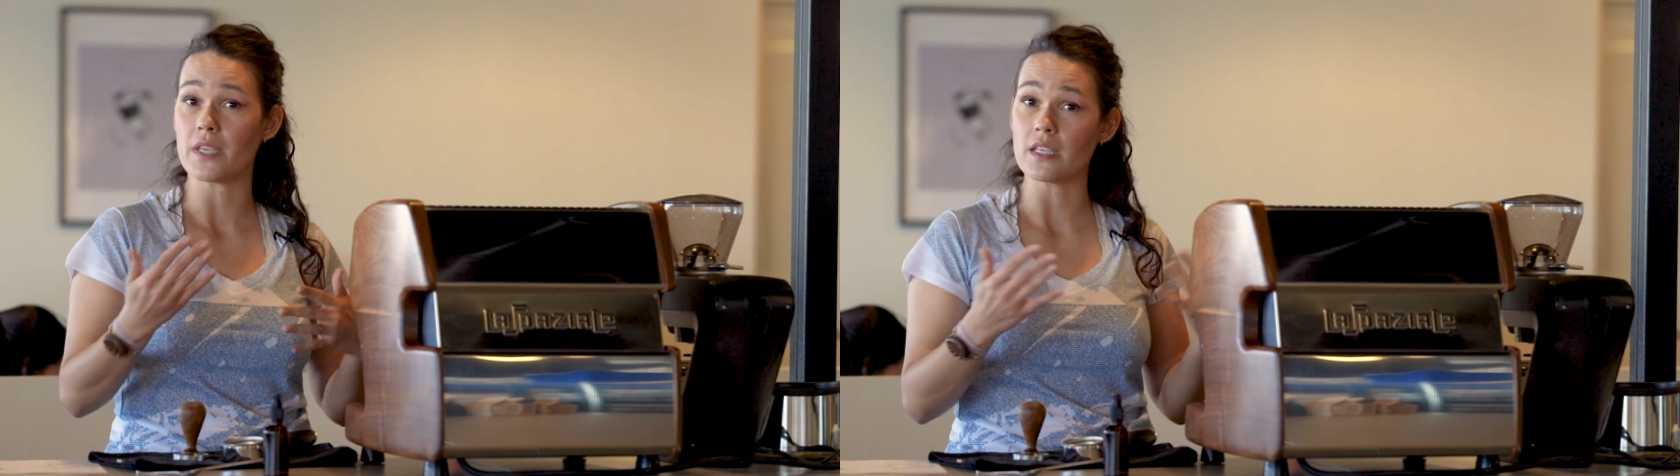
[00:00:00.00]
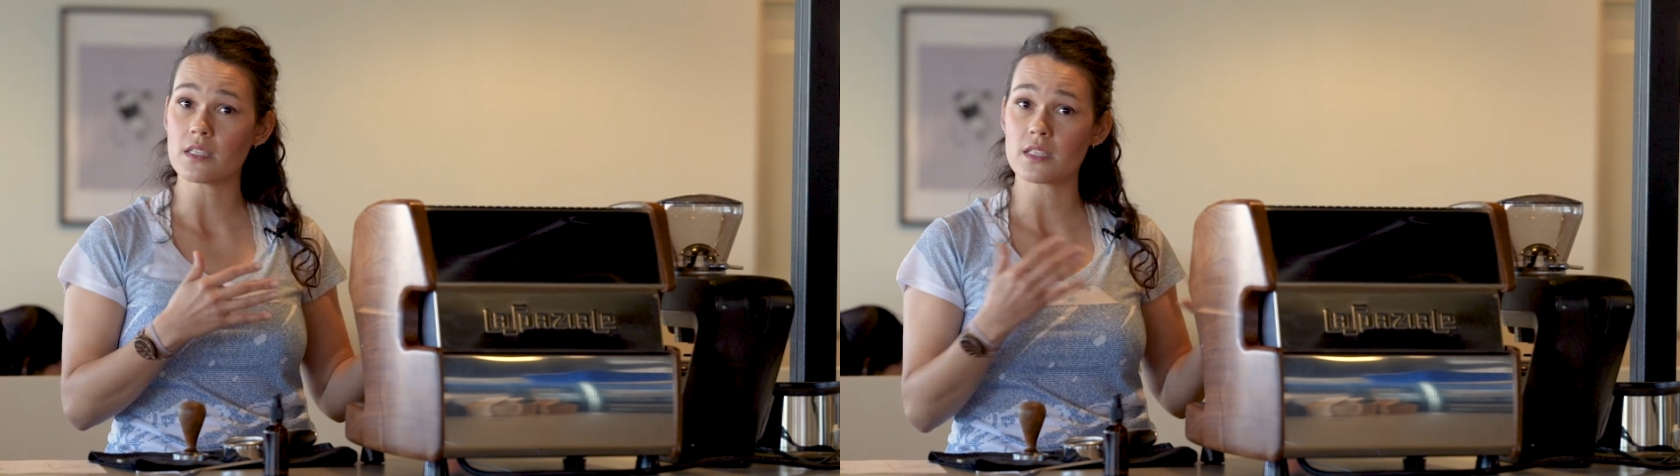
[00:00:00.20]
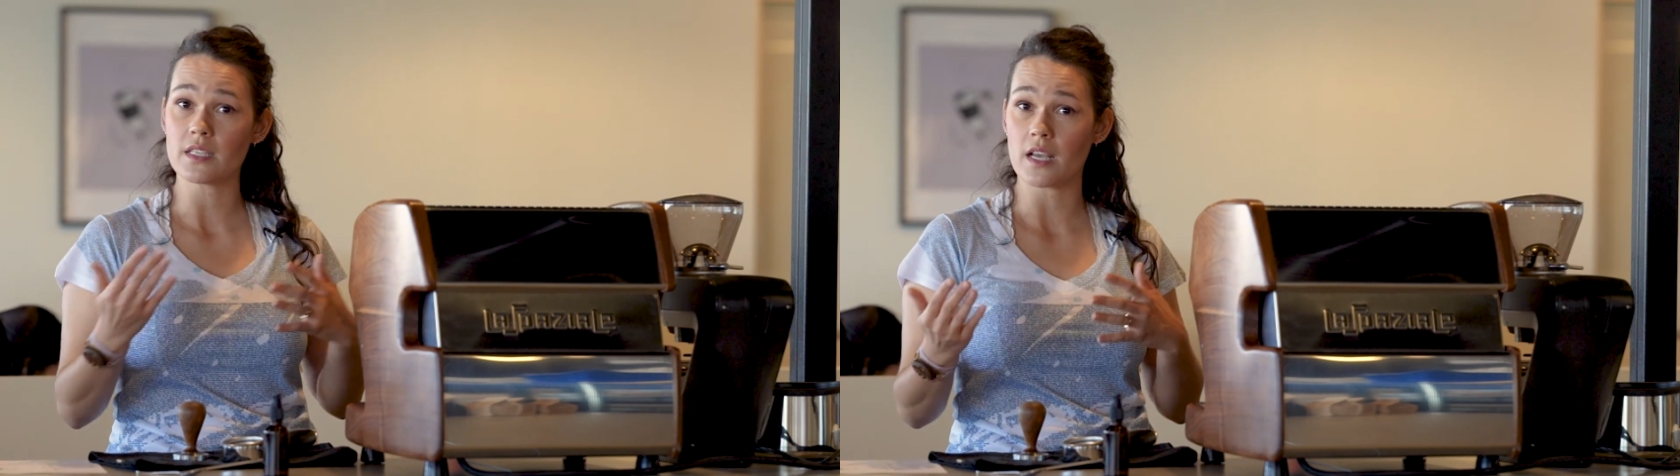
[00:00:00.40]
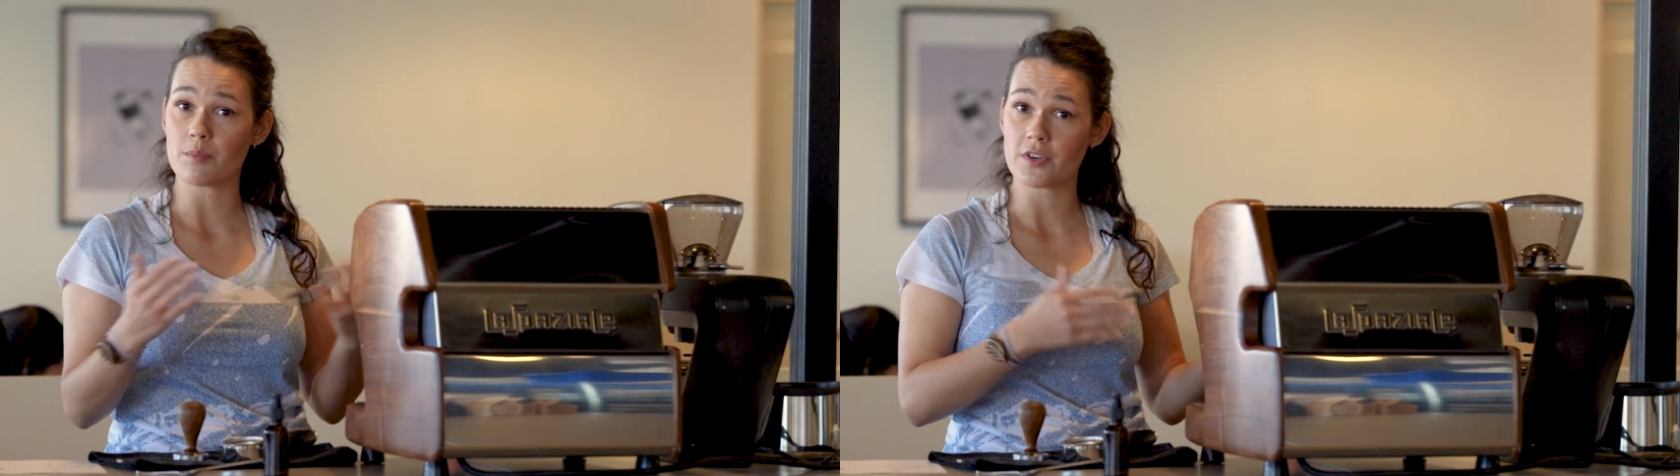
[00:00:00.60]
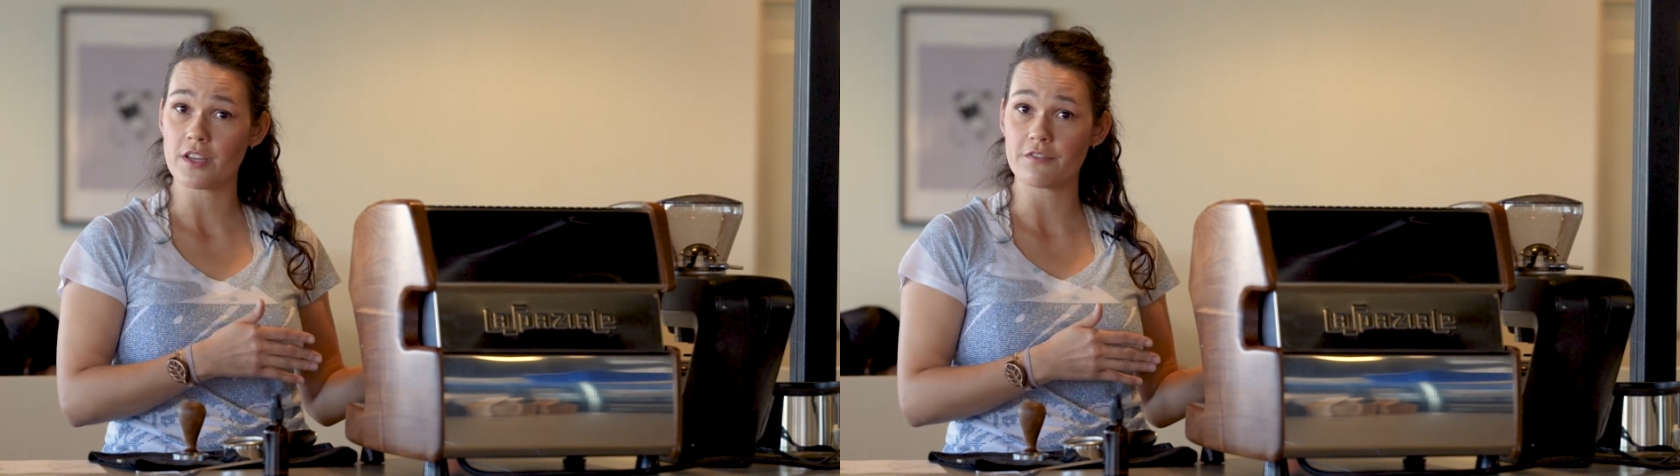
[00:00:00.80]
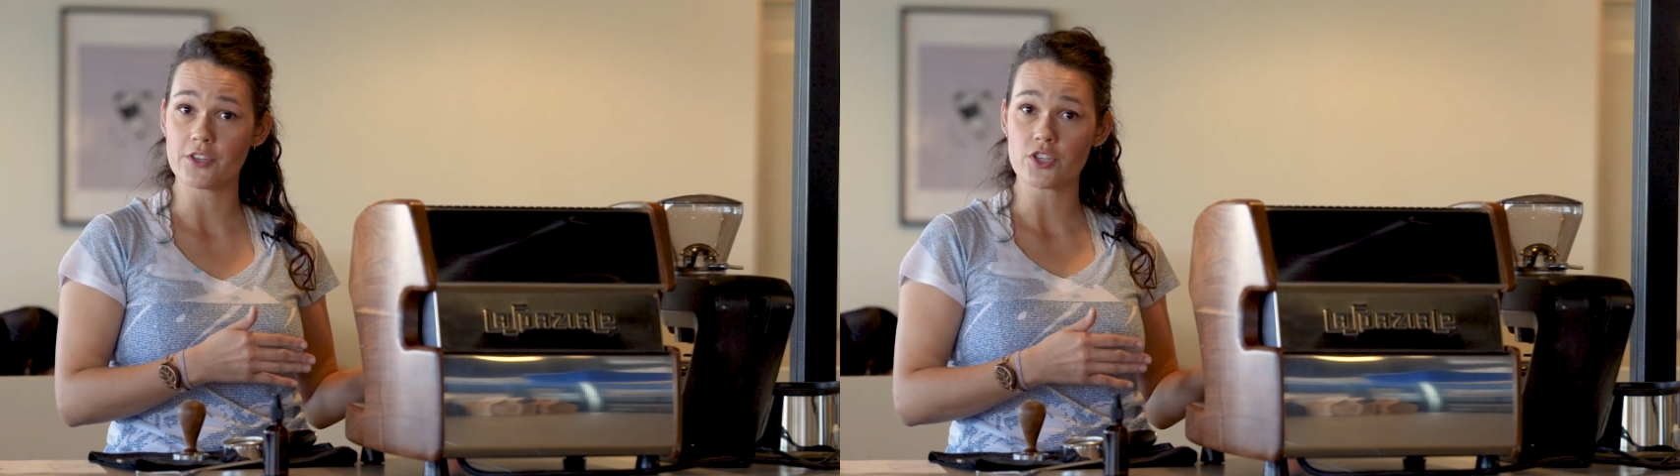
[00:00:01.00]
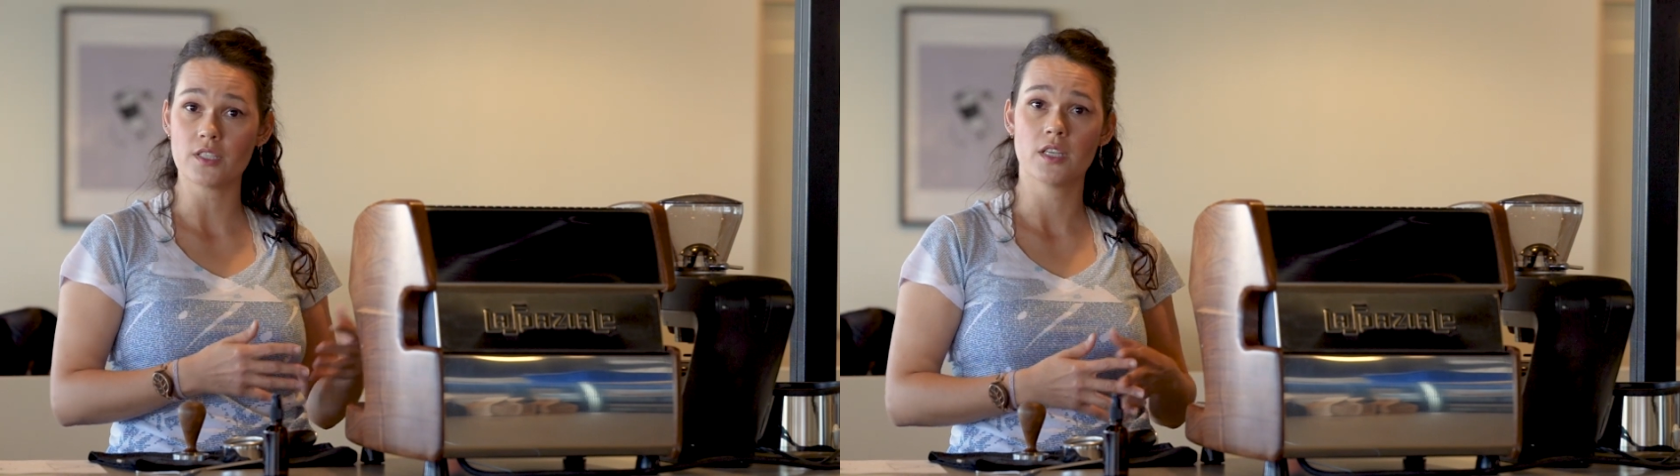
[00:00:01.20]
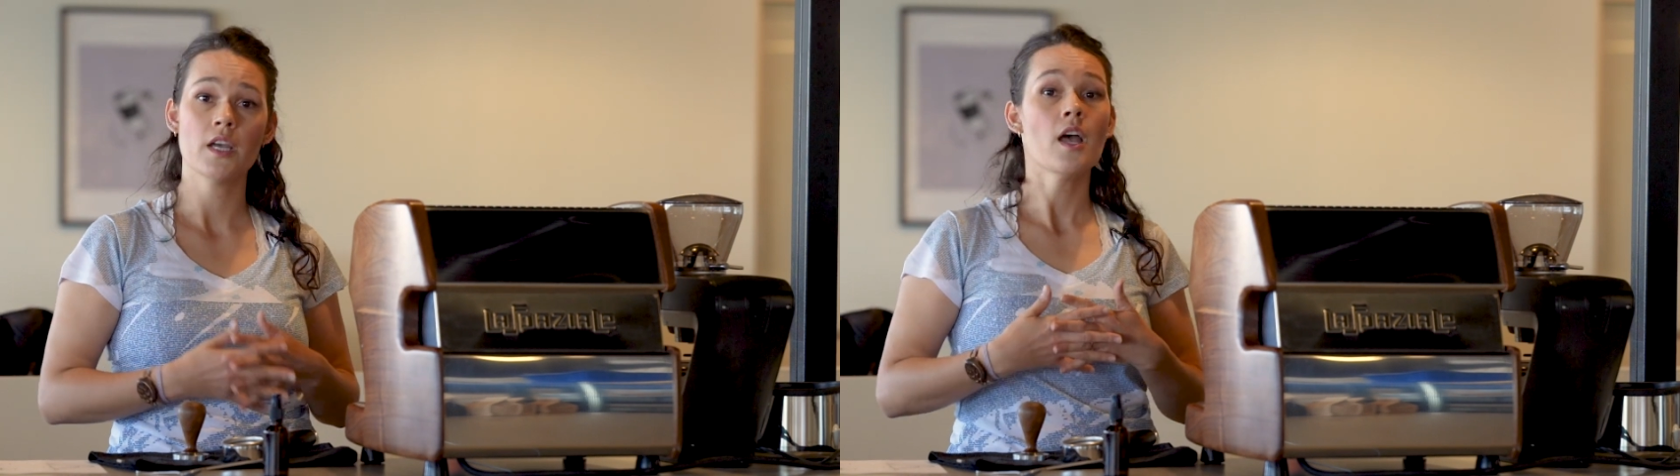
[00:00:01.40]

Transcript: piece to get a Preinfusion.